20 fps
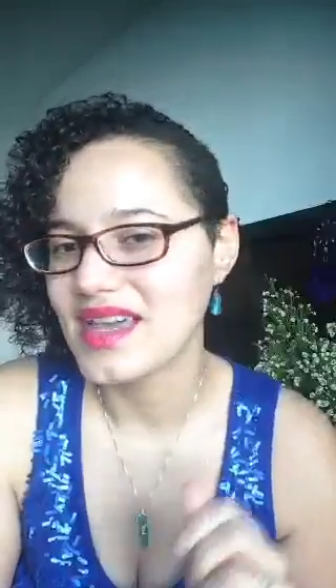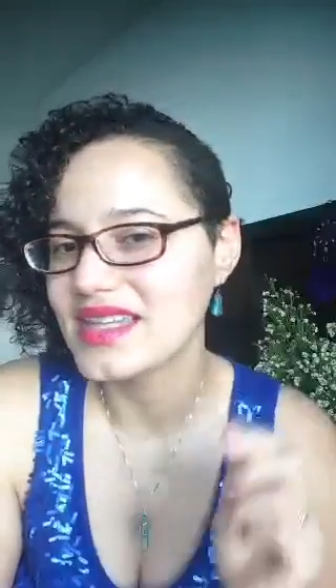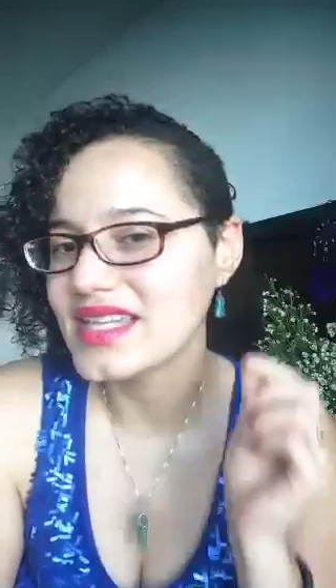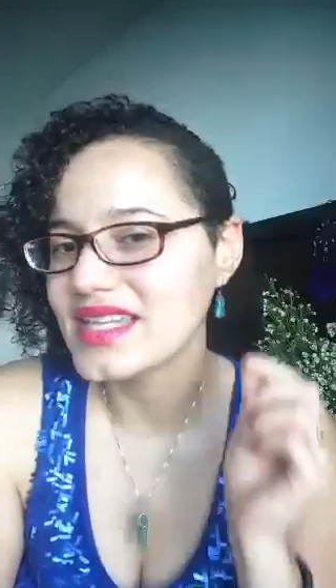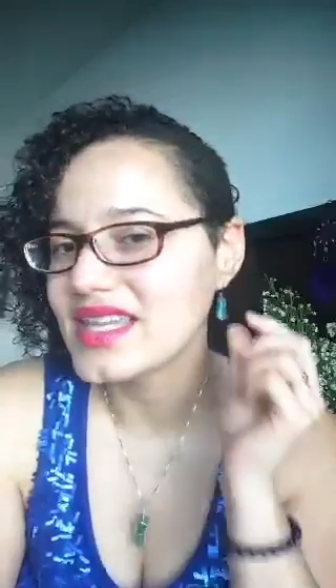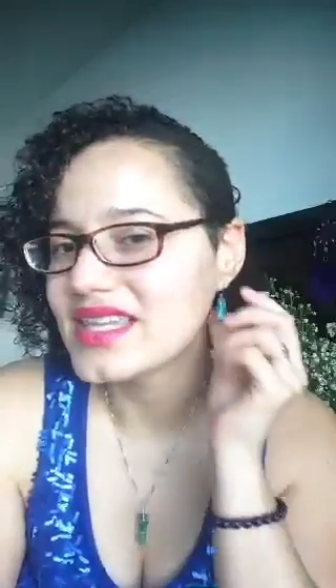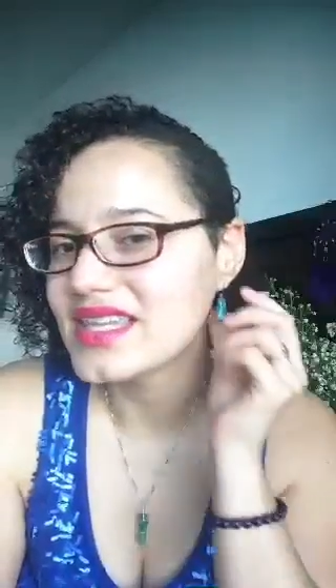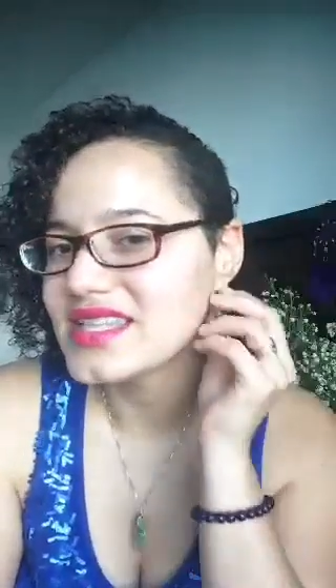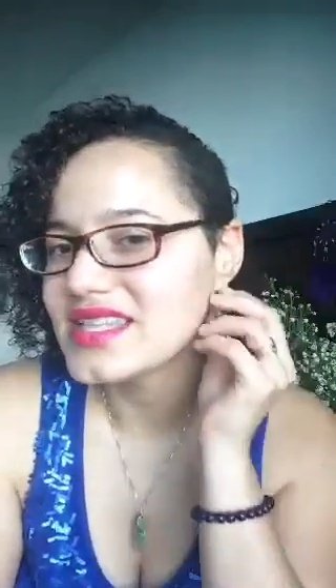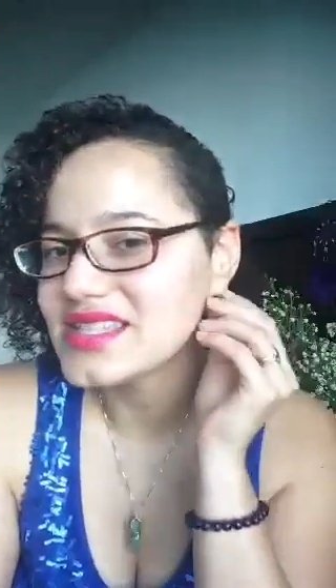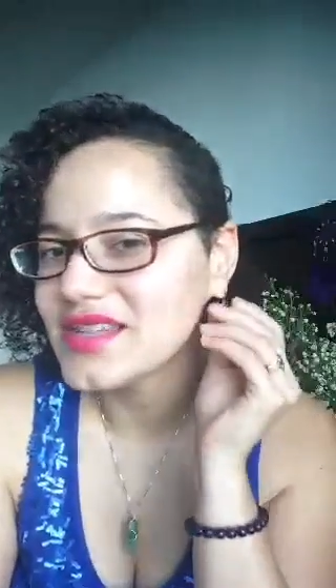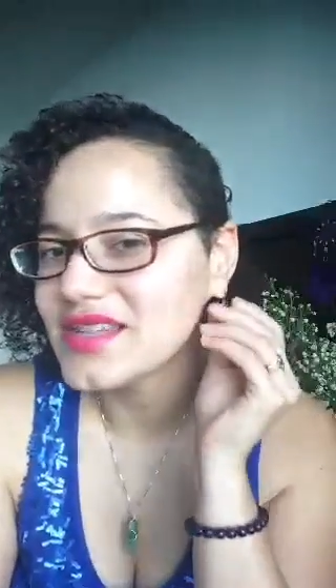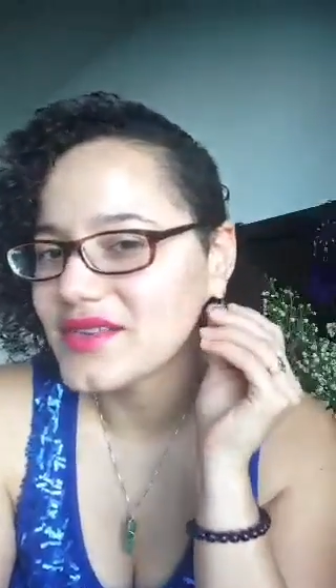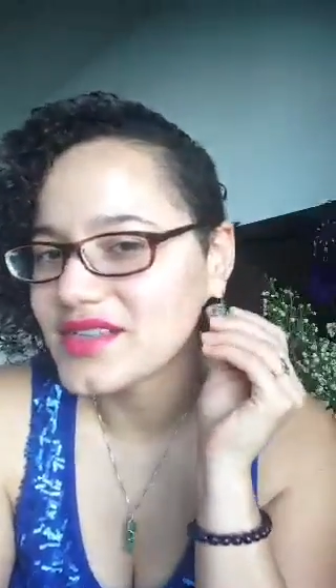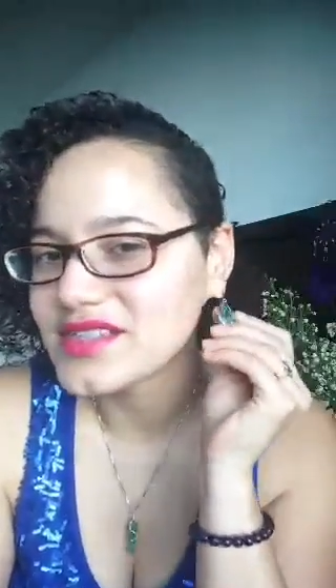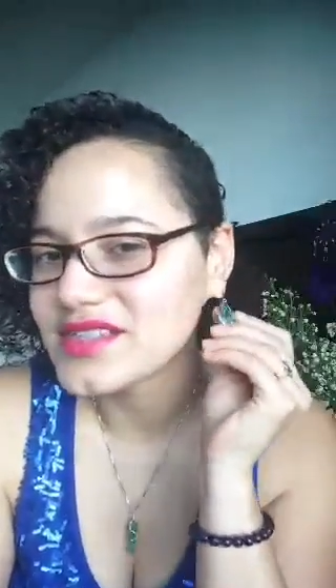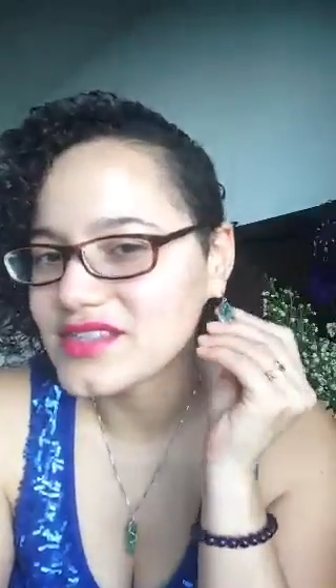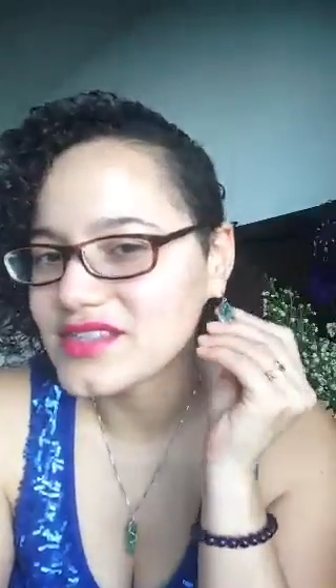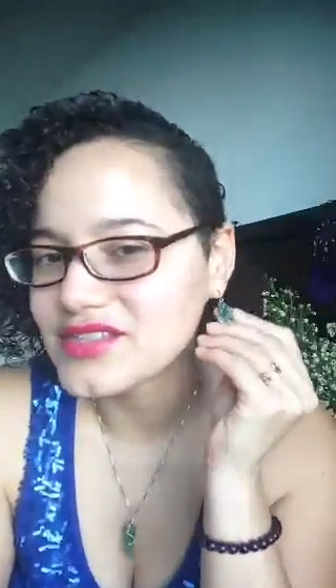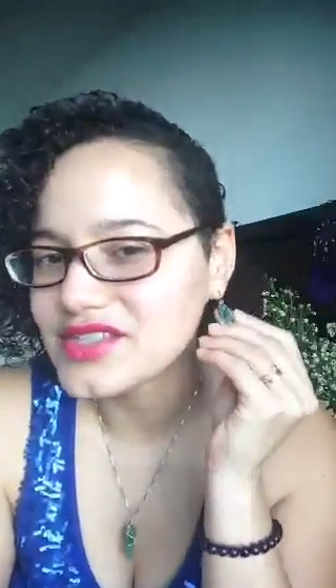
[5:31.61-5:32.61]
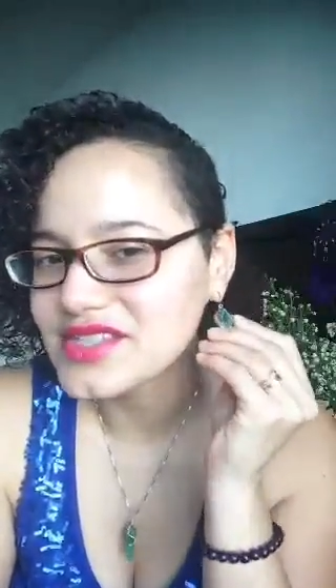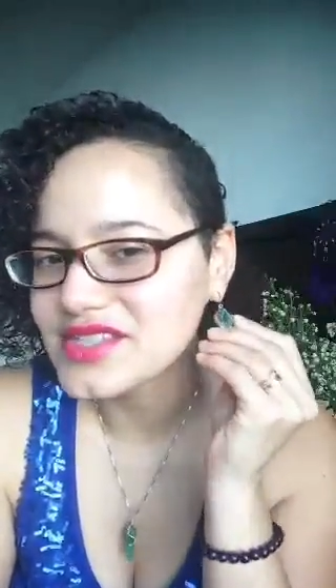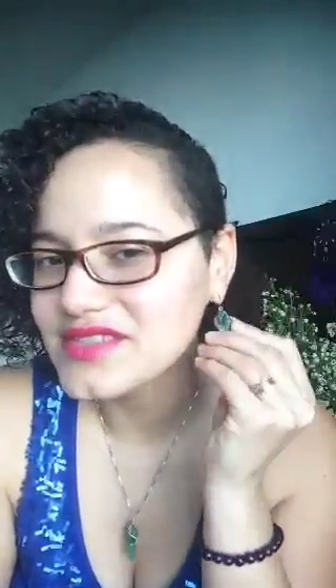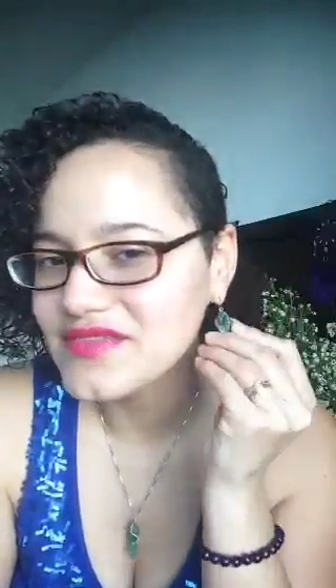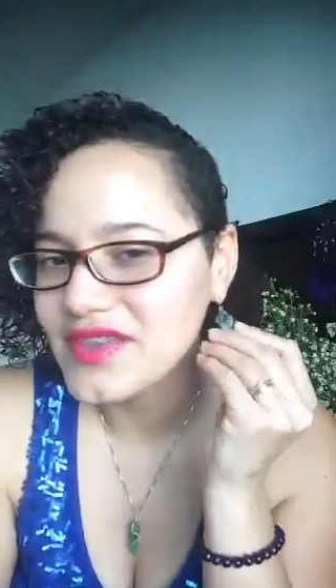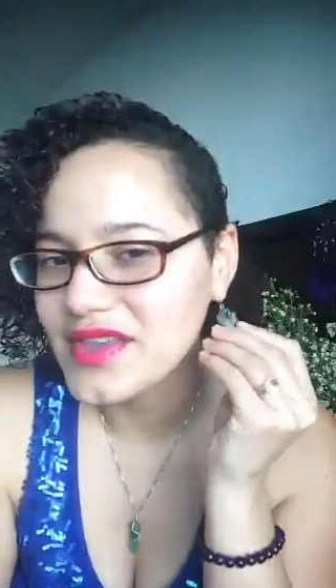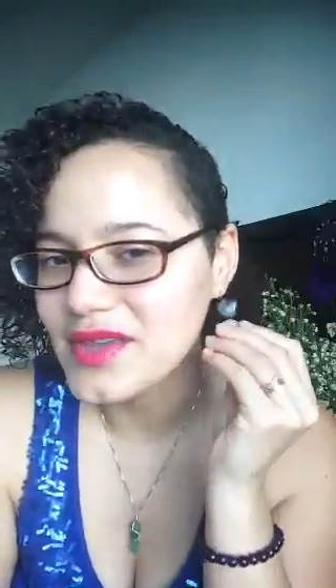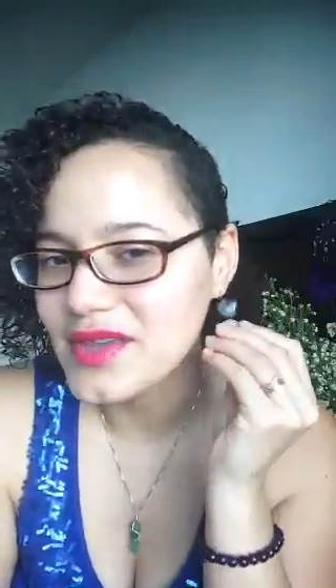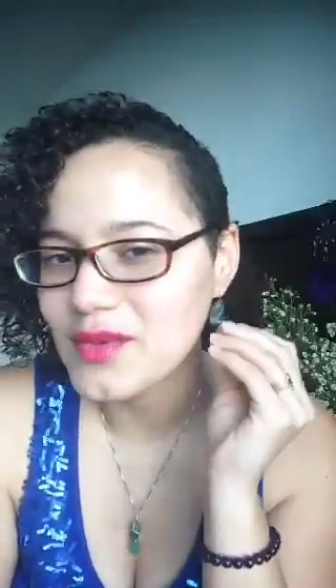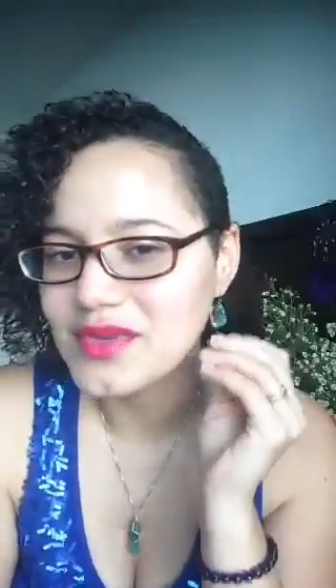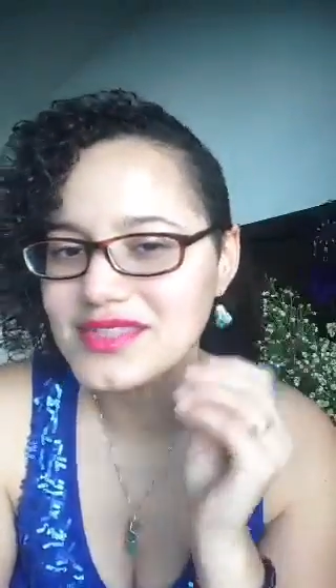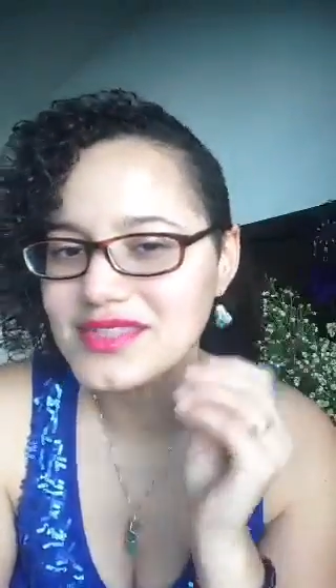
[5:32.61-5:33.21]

And then these earrings are just fake